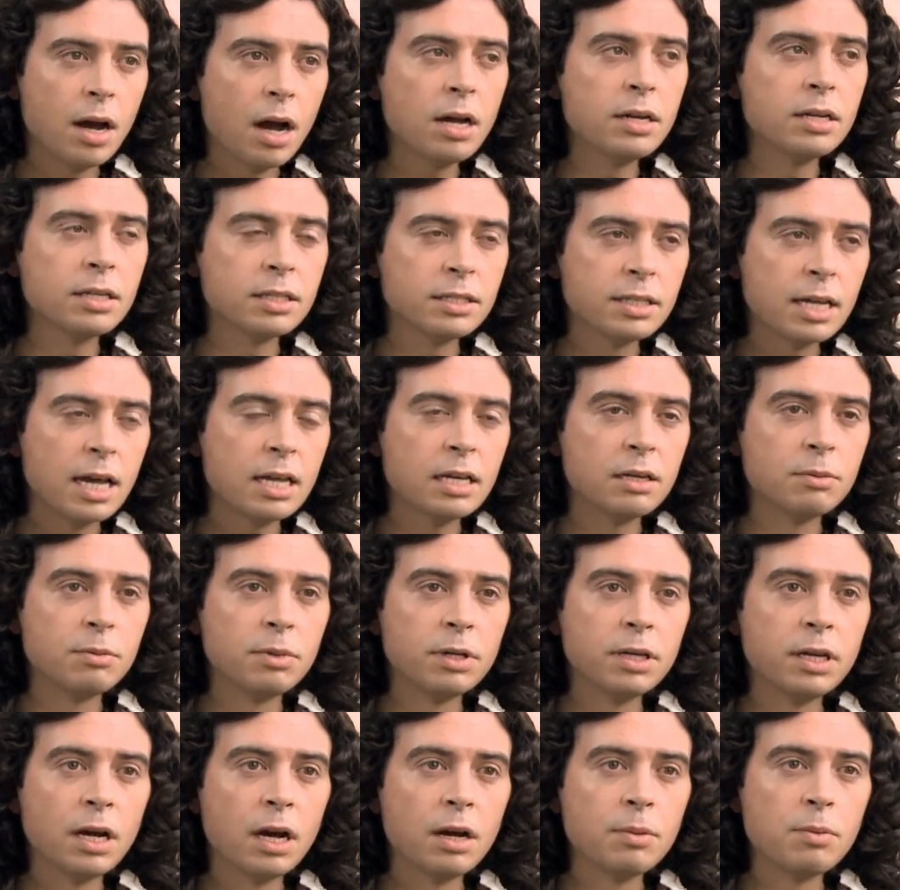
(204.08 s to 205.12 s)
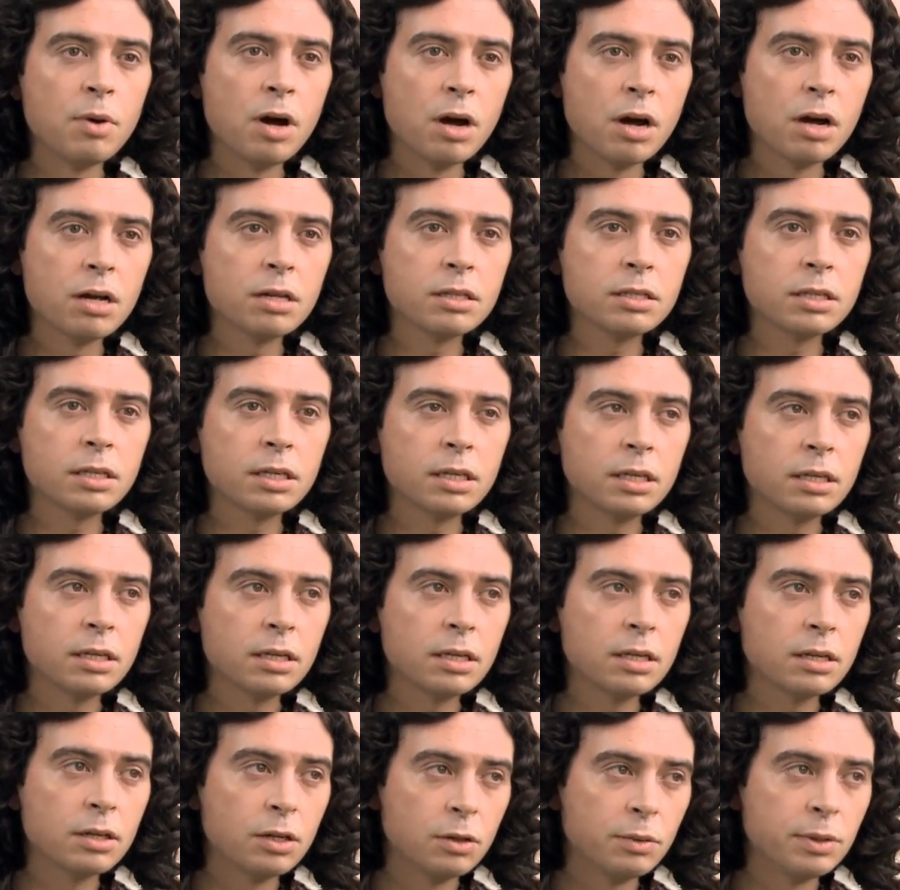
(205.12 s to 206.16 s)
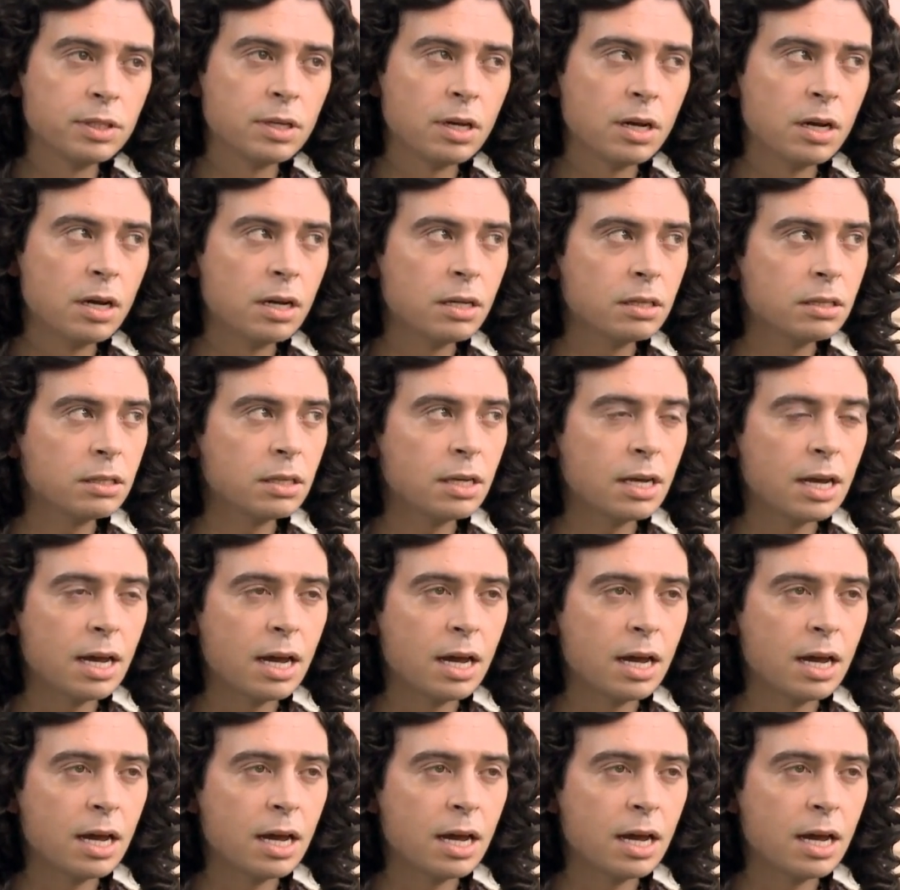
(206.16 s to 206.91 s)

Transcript: understandably I'm hurt, Louis hurt,